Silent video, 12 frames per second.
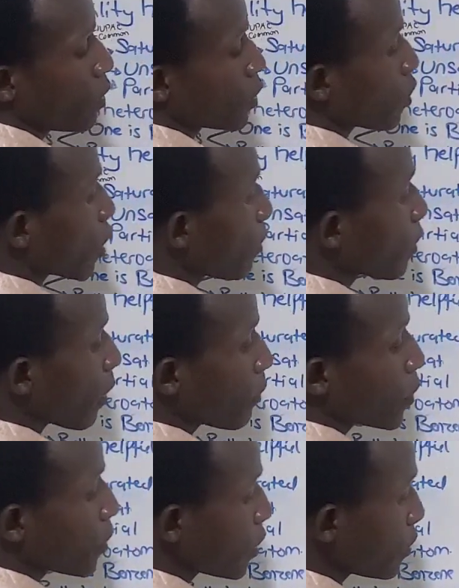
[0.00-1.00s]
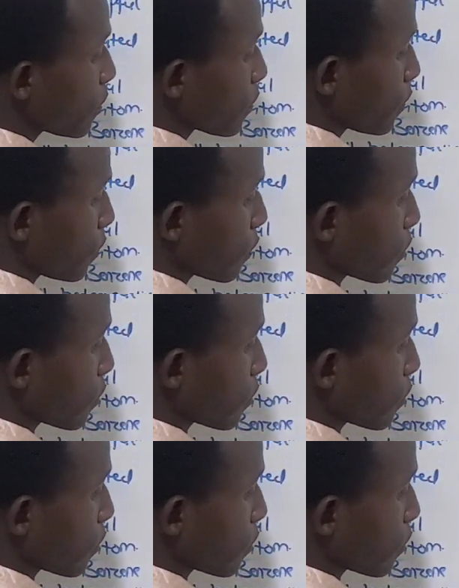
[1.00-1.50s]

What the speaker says: When we talk about the purine,